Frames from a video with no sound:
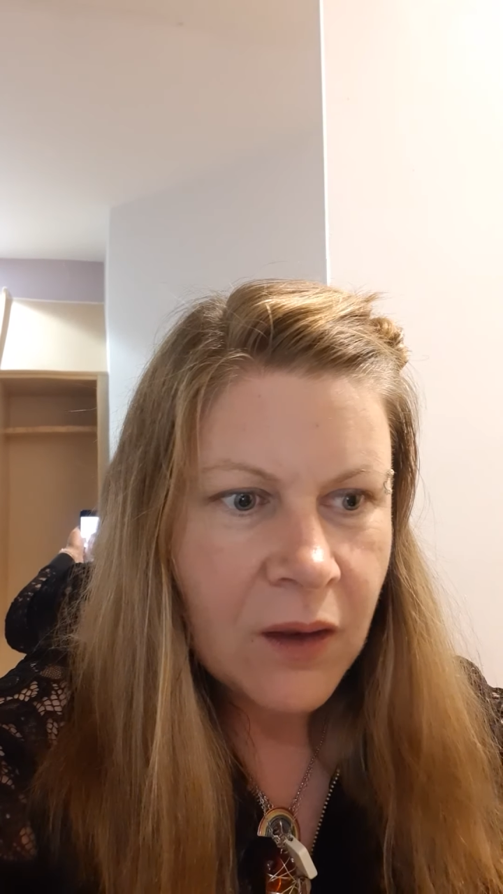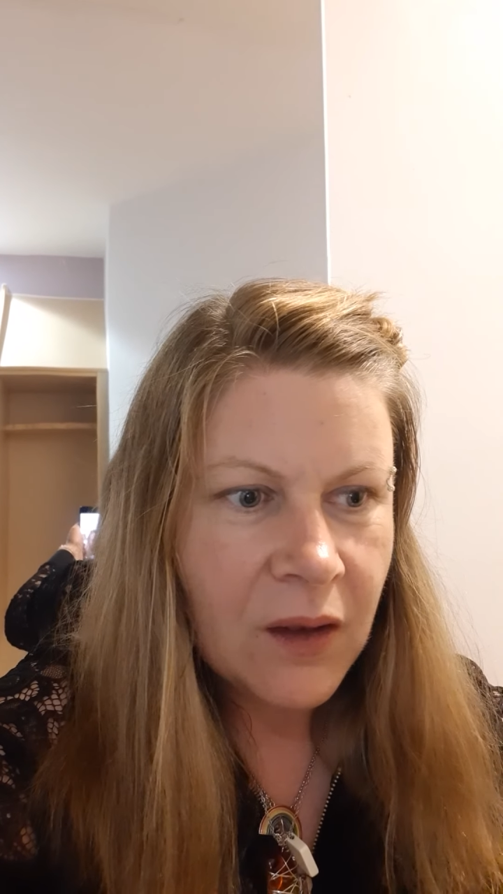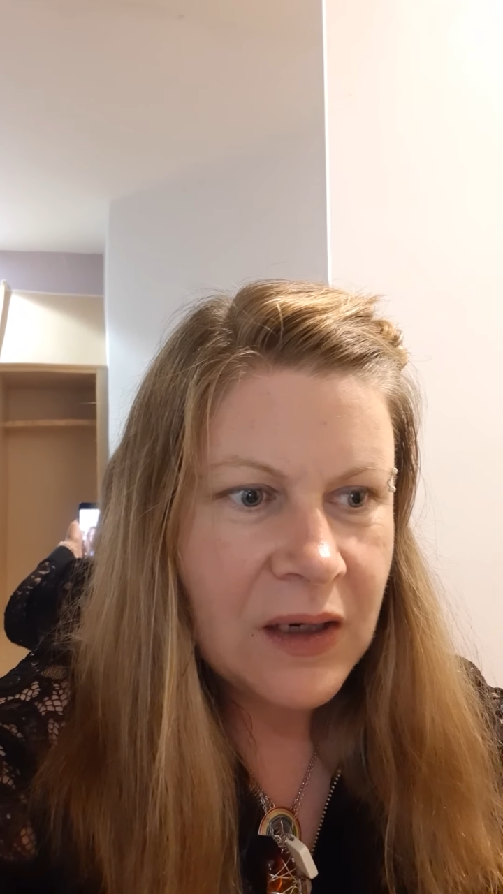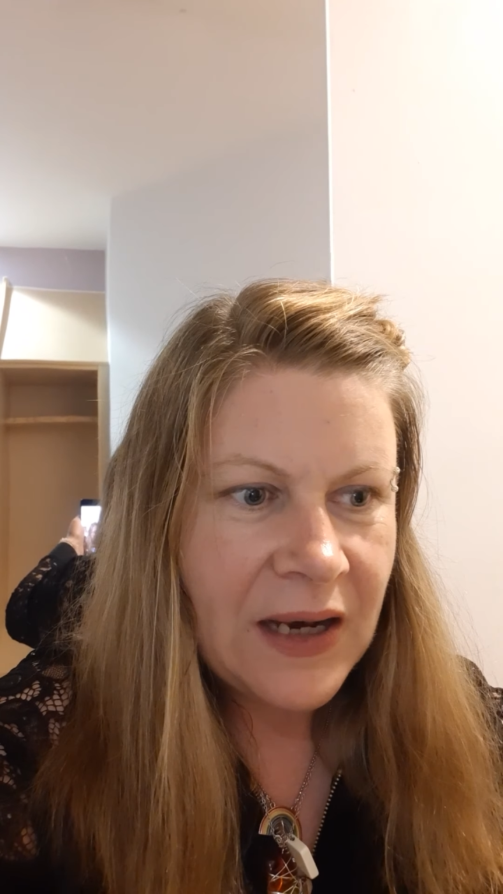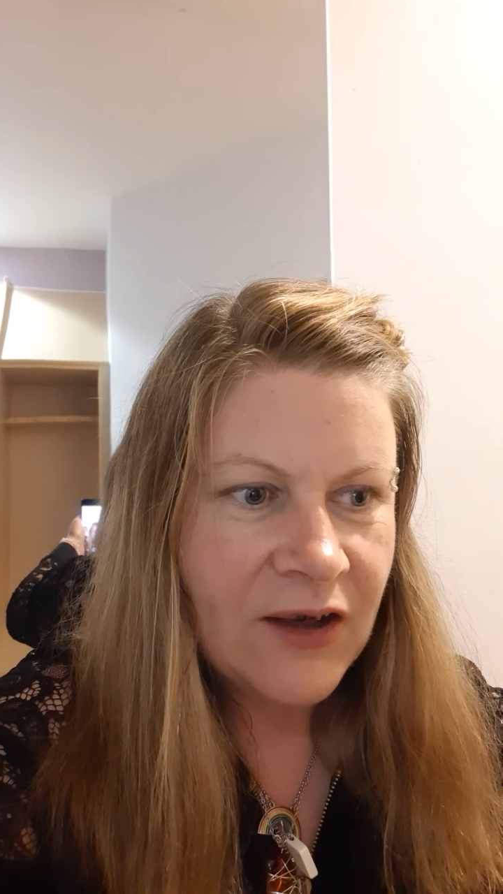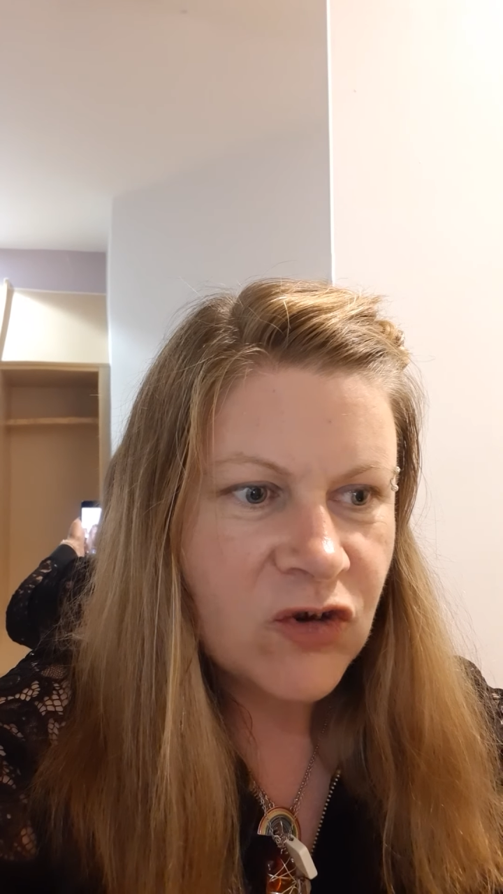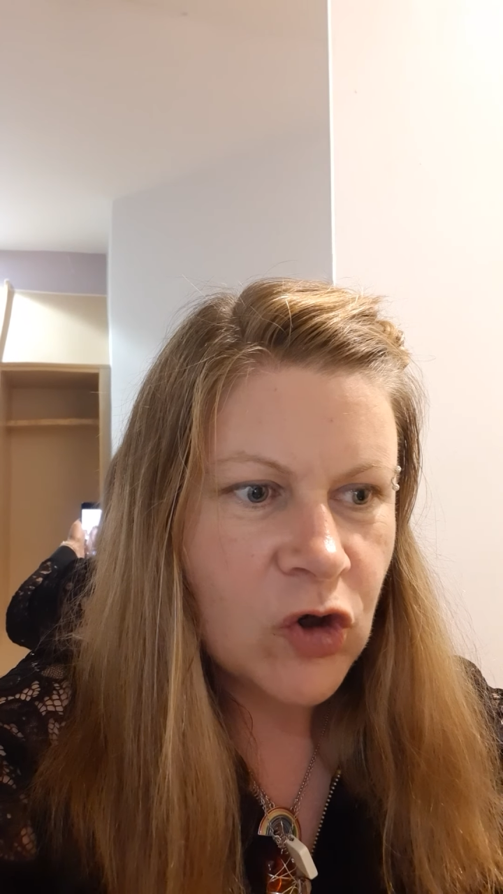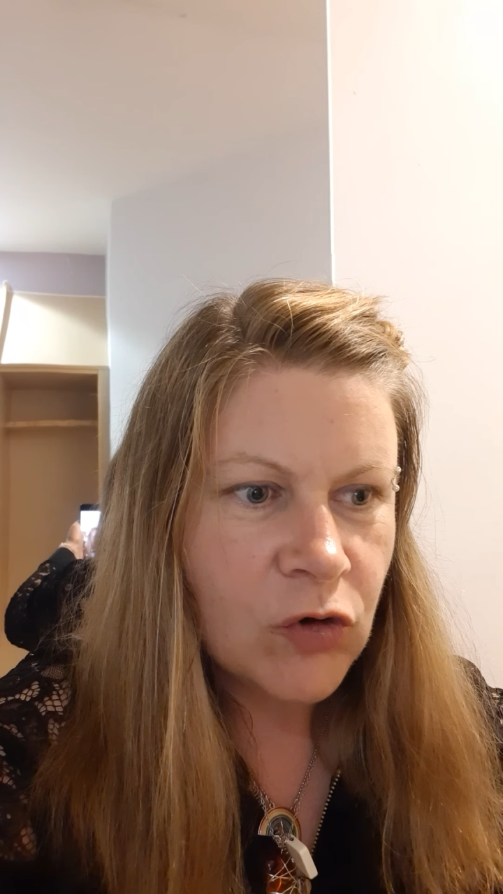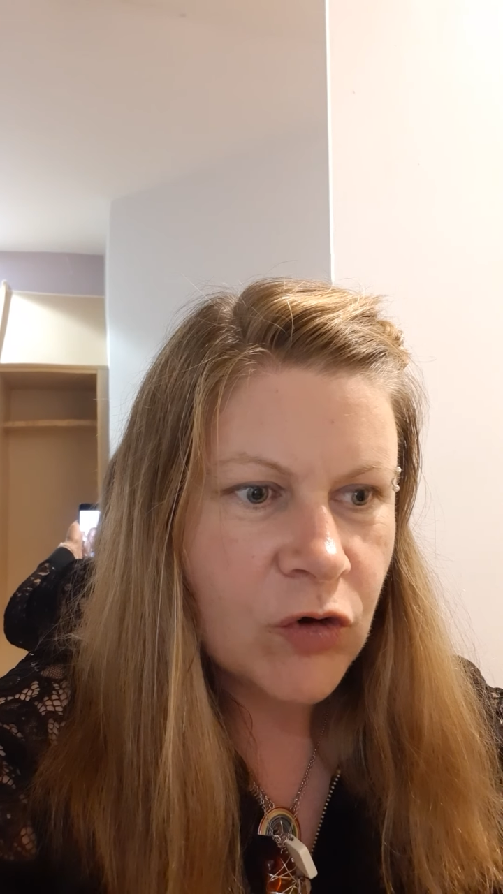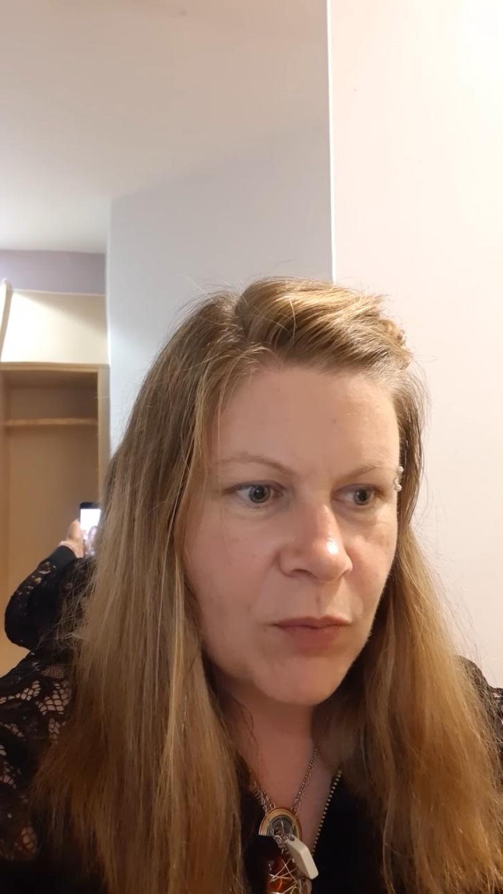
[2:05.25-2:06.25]
unless
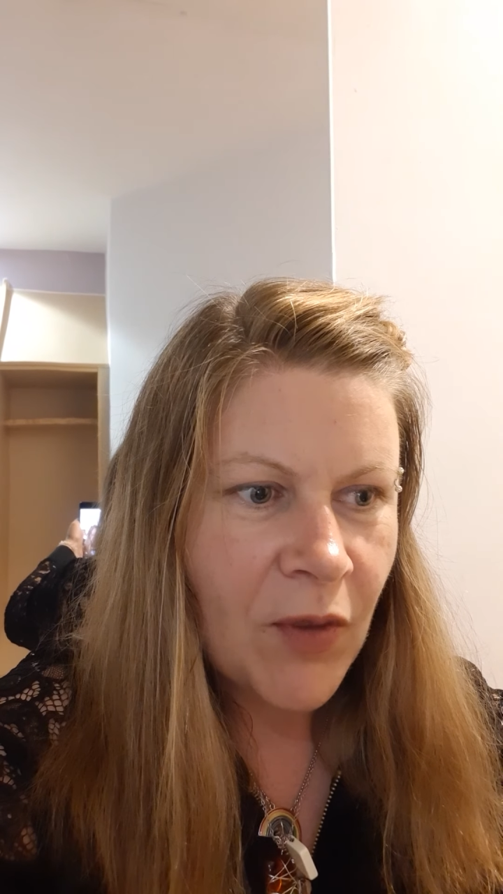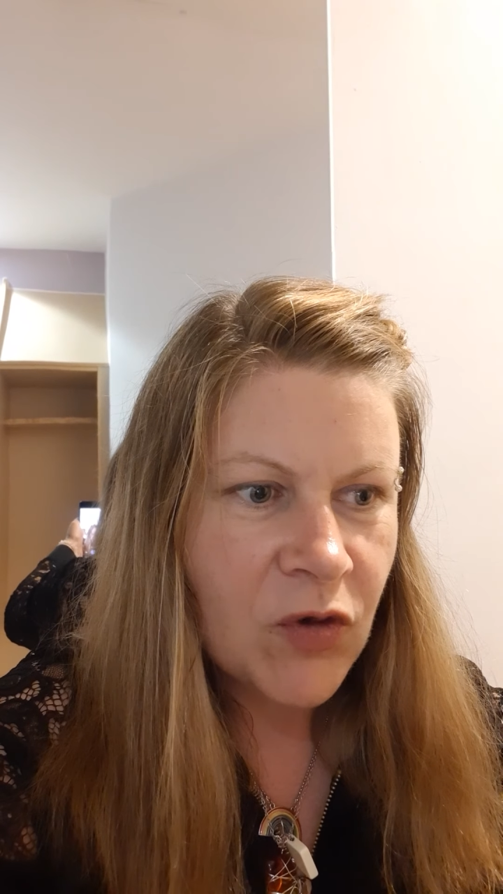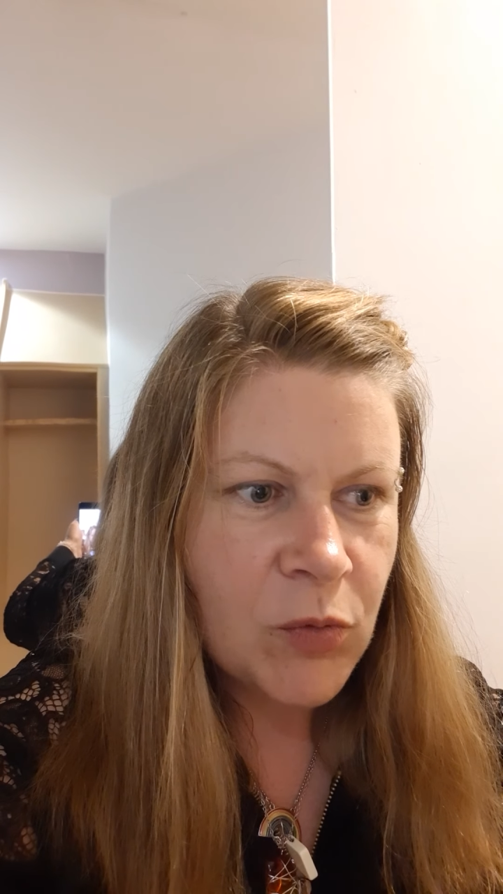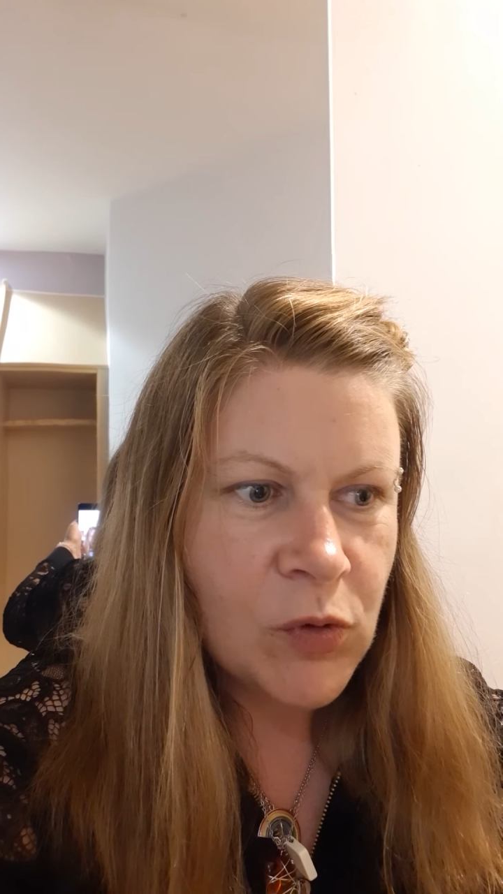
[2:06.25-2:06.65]
your responsible